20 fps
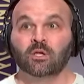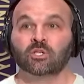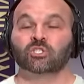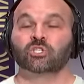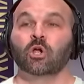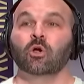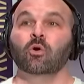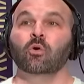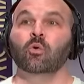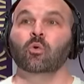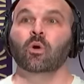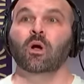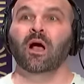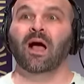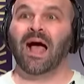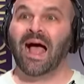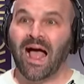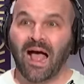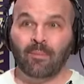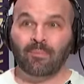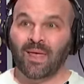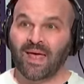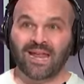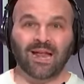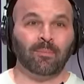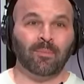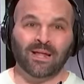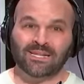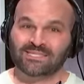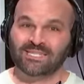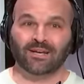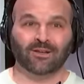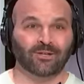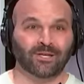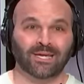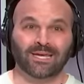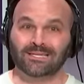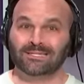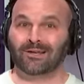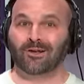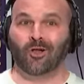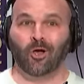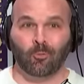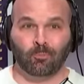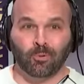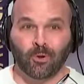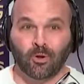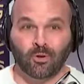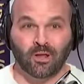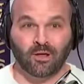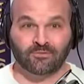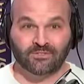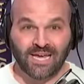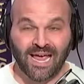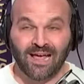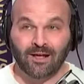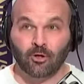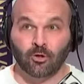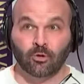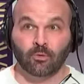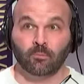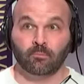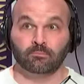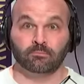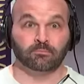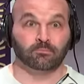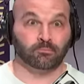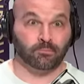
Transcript: So, I'm not telling you he's an all-pro left tackle,